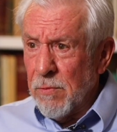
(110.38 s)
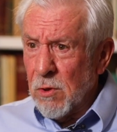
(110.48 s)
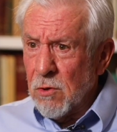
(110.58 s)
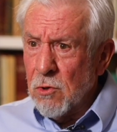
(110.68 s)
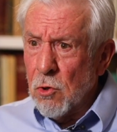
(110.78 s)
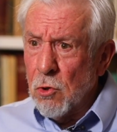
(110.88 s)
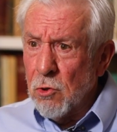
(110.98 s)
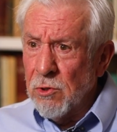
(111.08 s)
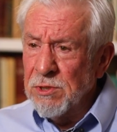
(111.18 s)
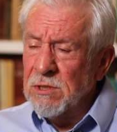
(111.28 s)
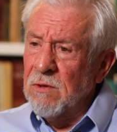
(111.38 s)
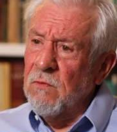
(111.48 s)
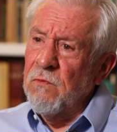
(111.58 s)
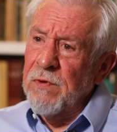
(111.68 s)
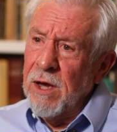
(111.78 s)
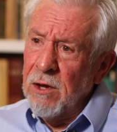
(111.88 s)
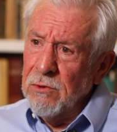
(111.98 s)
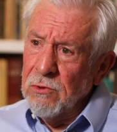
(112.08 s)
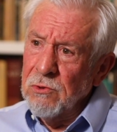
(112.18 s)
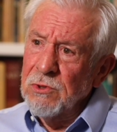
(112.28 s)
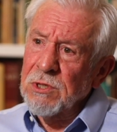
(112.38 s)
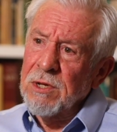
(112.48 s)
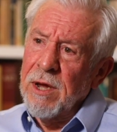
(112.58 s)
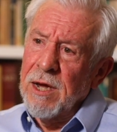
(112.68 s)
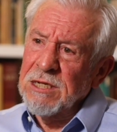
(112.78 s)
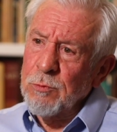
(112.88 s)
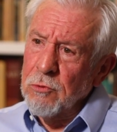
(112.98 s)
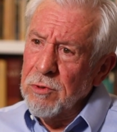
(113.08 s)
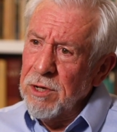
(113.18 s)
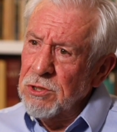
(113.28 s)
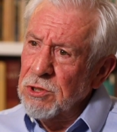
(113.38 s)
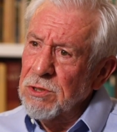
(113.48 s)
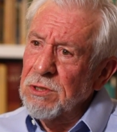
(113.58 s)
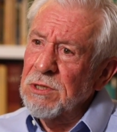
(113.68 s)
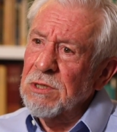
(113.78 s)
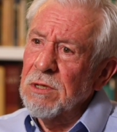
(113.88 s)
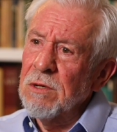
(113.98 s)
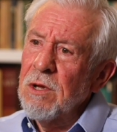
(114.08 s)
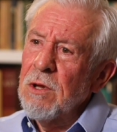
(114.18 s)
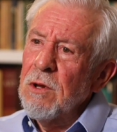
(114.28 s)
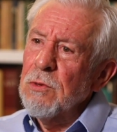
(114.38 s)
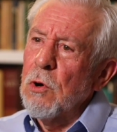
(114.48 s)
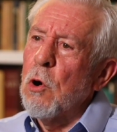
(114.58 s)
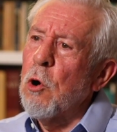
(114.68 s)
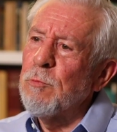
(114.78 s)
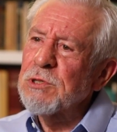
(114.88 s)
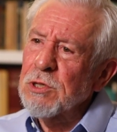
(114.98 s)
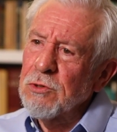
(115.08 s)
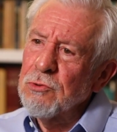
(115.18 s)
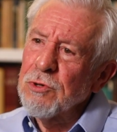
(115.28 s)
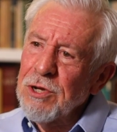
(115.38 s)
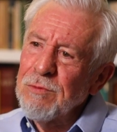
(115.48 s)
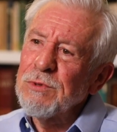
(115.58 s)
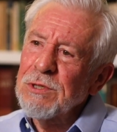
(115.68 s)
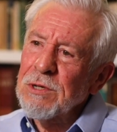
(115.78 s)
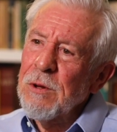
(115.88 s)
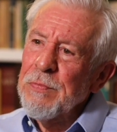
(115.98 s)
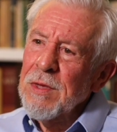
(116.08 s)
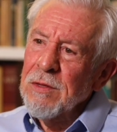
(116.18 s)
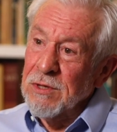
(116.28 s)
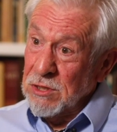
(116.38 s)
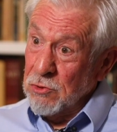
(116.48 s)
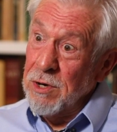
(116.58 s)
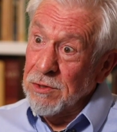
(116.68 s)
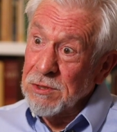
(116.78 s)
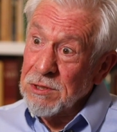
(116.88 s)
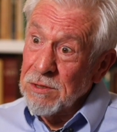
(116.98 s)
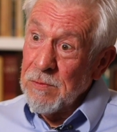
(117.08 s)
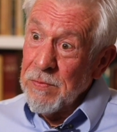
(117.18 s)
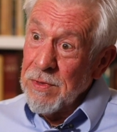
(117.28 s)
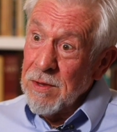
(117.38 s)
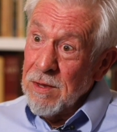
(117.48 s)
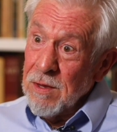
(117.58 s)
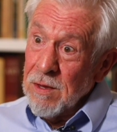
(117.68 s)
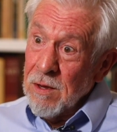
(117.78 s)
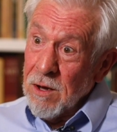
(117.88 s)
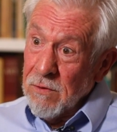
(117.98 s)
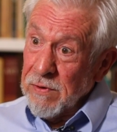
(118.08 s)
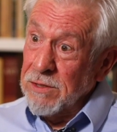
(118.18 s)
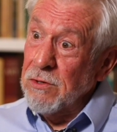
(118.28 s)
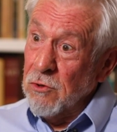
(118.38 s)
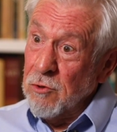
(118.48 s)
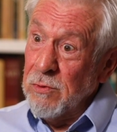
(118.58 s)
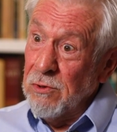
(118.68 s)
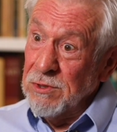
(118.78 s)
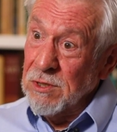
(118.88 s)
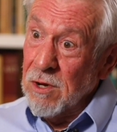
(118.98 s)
the goals, the values, the aspirations, the hopes, the dreams, the strengths of Latino communities in